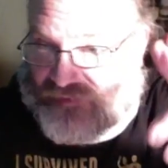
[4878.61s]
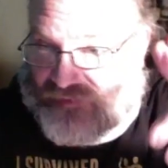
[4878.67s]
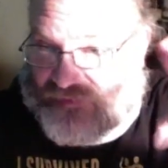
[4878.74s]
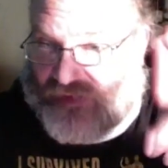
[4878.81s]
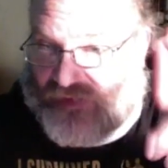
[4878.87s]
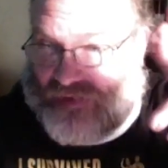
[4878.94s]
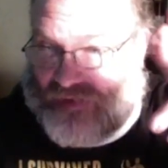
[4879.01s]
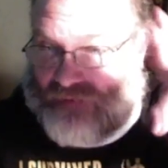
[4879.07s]

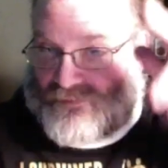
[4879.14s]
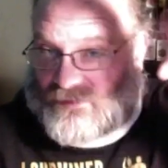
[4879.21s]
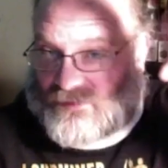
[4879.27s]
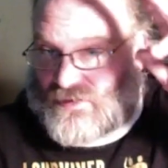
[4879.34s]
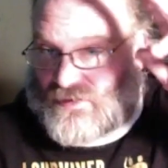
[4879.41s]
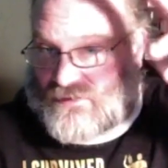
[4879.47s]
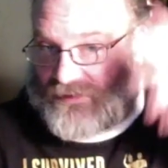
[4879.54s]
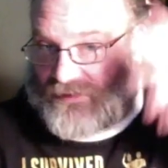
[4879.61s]
that after
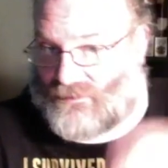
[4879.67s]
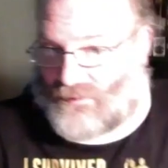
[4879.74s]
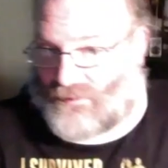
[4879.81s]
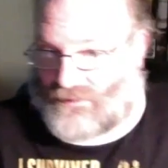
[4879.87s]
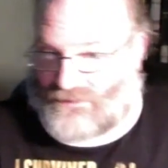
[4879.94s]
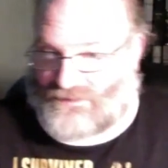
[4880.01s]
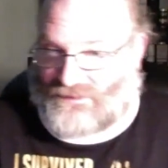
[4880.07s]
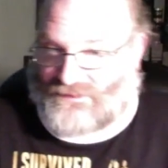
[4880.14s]
counting
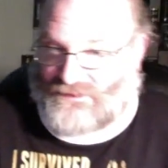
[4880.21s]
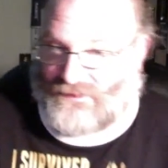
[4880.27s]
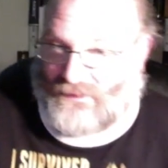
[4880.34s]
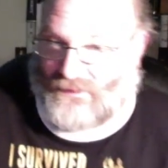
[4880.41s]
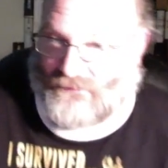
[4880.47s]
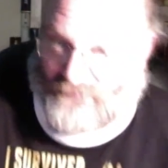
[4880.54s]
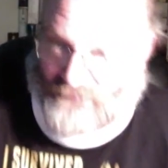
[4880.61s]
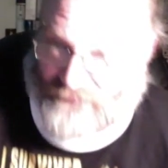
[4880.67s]
about 60
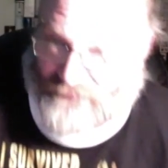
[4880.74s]
of them.